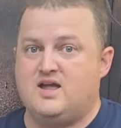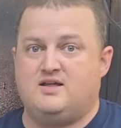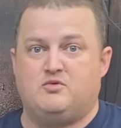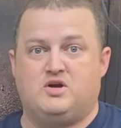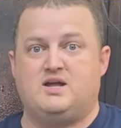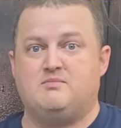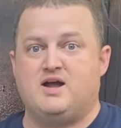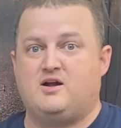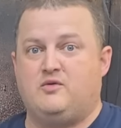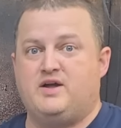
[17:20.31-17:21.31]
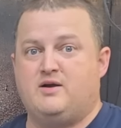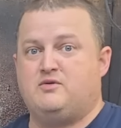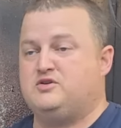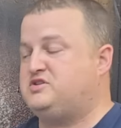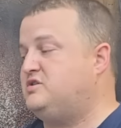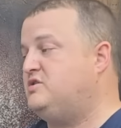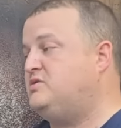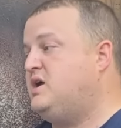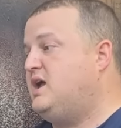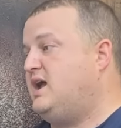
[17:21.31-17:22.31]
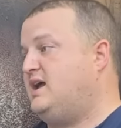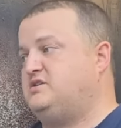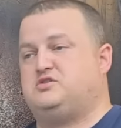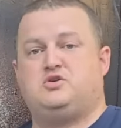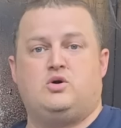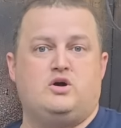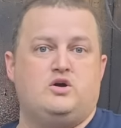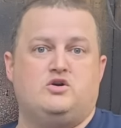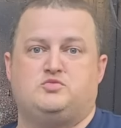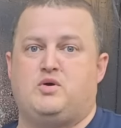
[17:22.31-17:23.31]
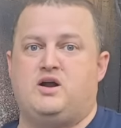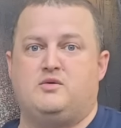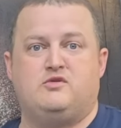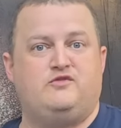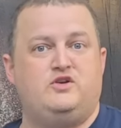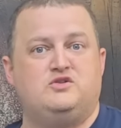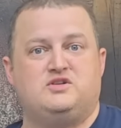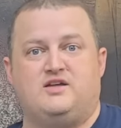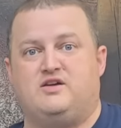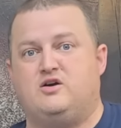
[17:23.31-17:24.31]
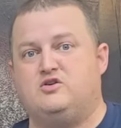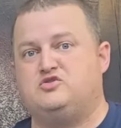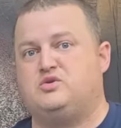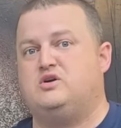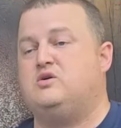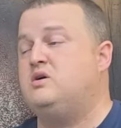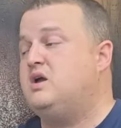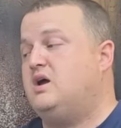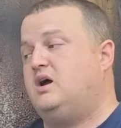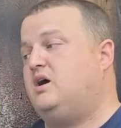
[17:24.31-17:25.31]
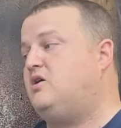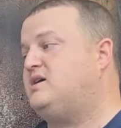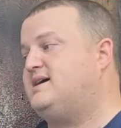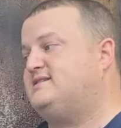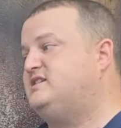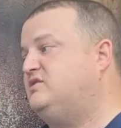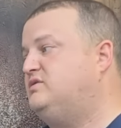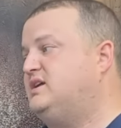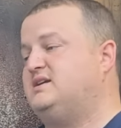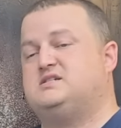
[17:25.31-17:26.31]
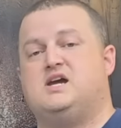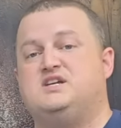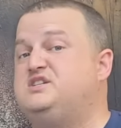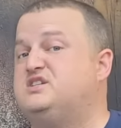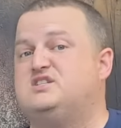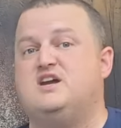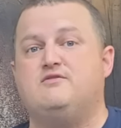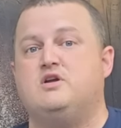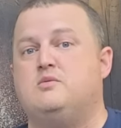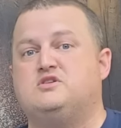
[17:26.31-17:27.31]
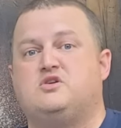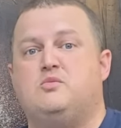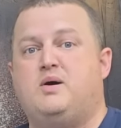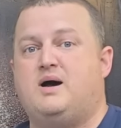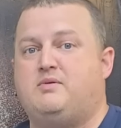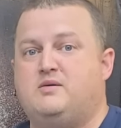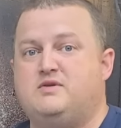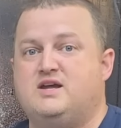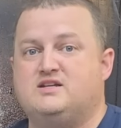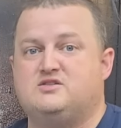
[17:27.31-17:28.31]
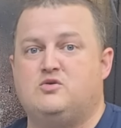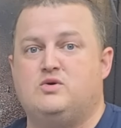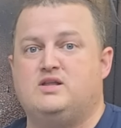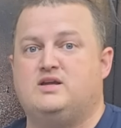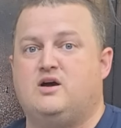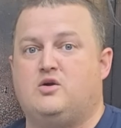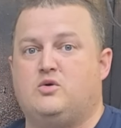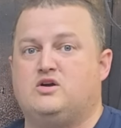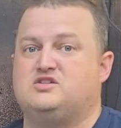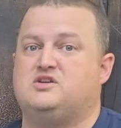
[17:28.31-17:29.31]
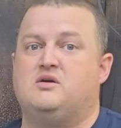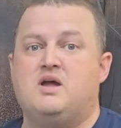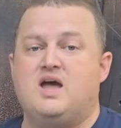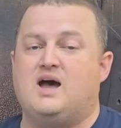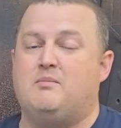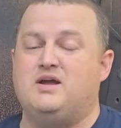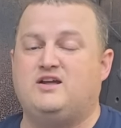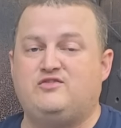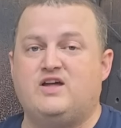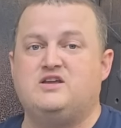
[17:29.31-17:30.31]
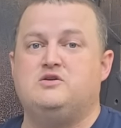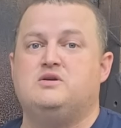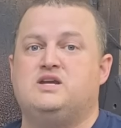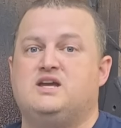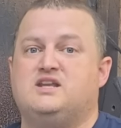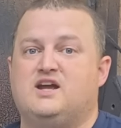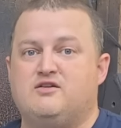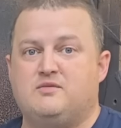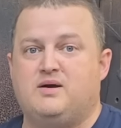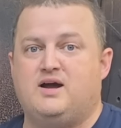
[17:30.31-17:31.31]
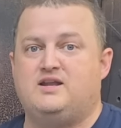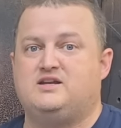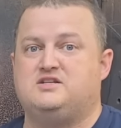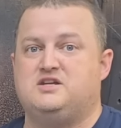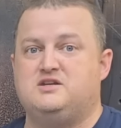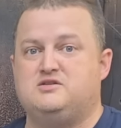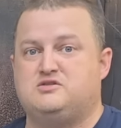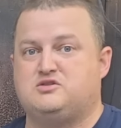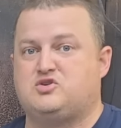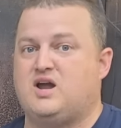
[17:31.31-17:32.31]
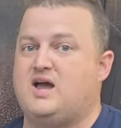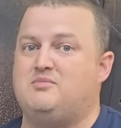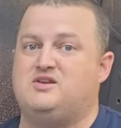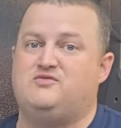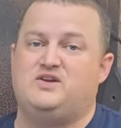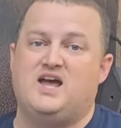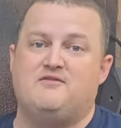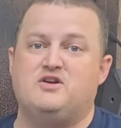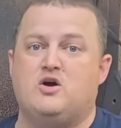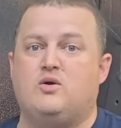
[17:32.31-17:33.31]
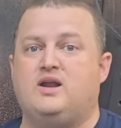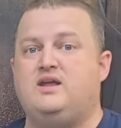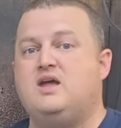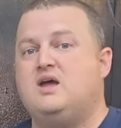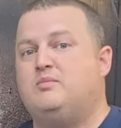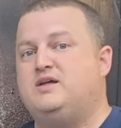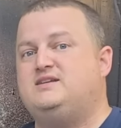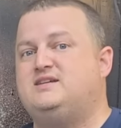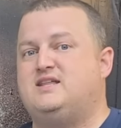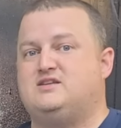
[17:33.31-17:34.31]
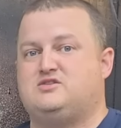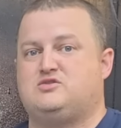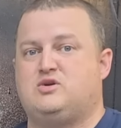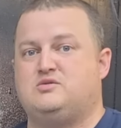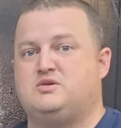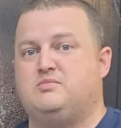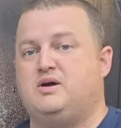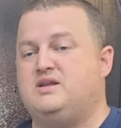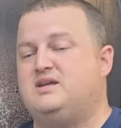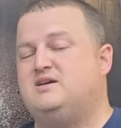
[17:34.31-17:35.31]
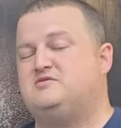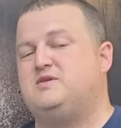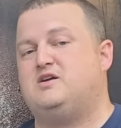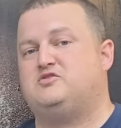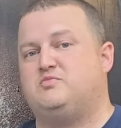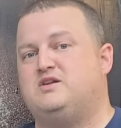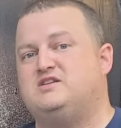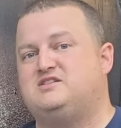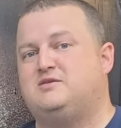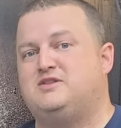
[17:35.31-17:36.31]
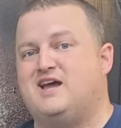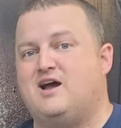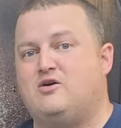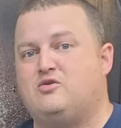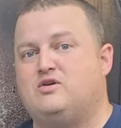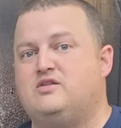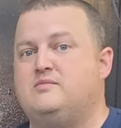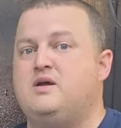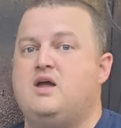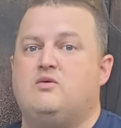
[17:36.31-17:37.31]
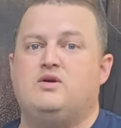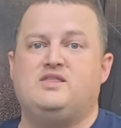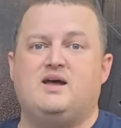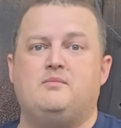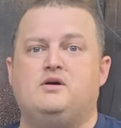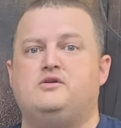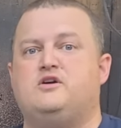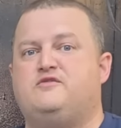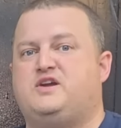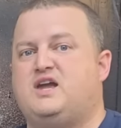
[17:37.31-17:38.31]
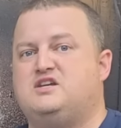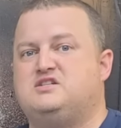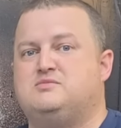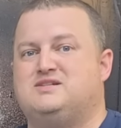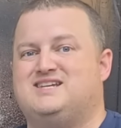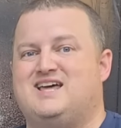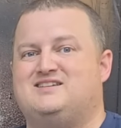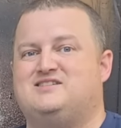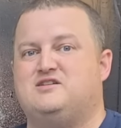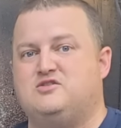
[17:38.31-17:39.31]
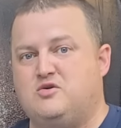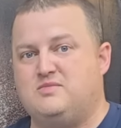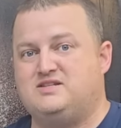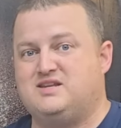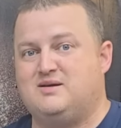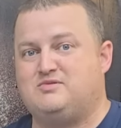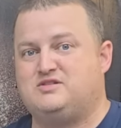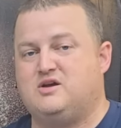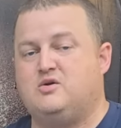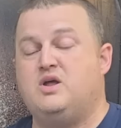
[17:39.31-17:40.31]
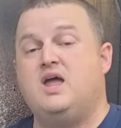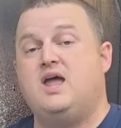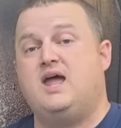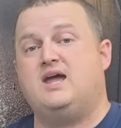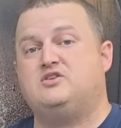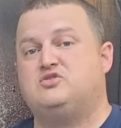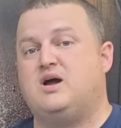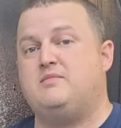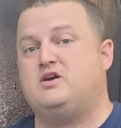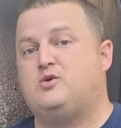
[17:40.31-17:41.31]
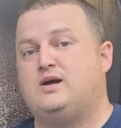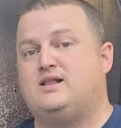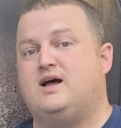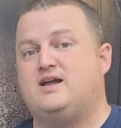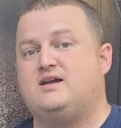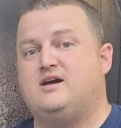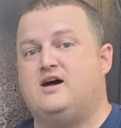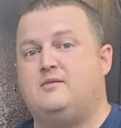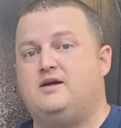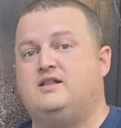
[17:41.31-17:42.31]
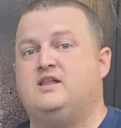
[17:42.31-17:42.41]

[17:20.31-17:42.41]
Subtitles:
We're getting back on that real soon, and tutorials, product reviews like the hose reel, all kinds of different things, guys. You just never know what's going to pop up next on Whitley Auto Works. So a big thank you again to everybody that continues to subscribe, and if you haven't already, please hit that subscription button. It helps me out tremendously with the algorithm. Ring that bell notification beside it so you don't miss an episode, and drop me a quick like and comment.